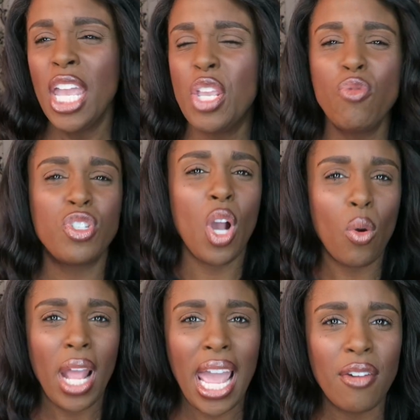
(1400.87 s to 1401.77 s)
You
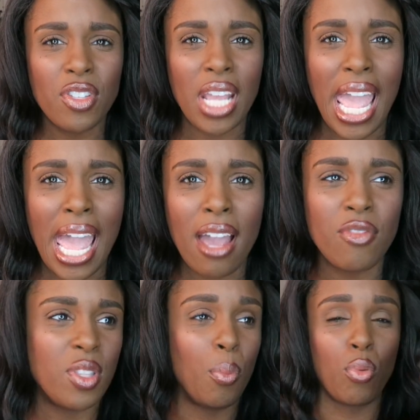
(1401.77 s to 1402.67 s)
don't have to
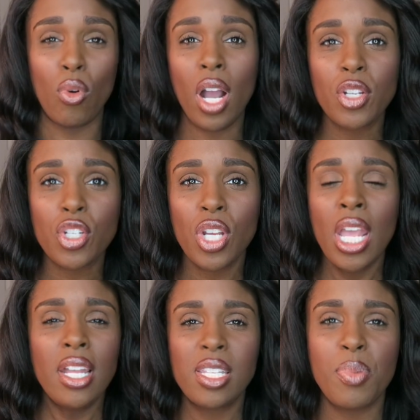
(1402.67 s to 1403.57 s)
have the brush
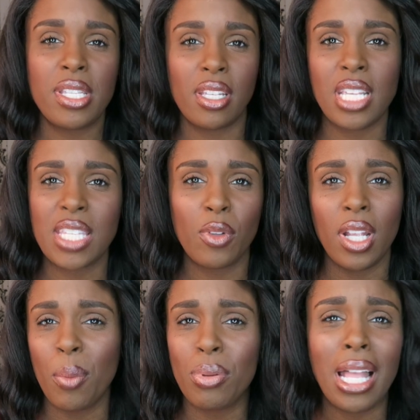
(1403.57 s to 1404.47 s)
to be successful
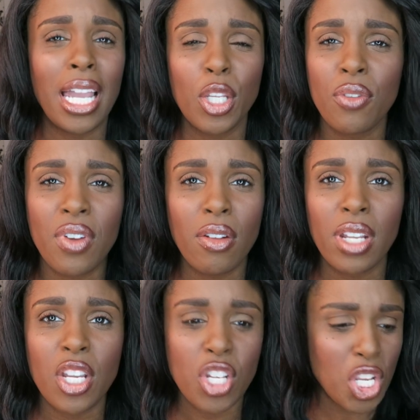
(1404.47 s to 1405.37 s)
at applying your
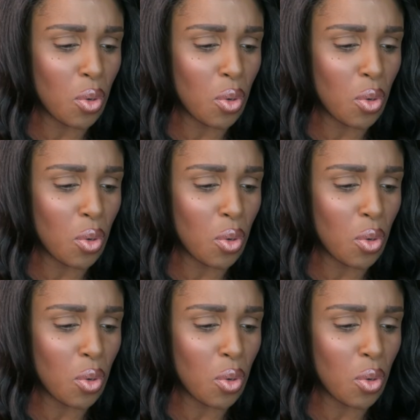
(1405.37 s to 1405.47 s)
foundation.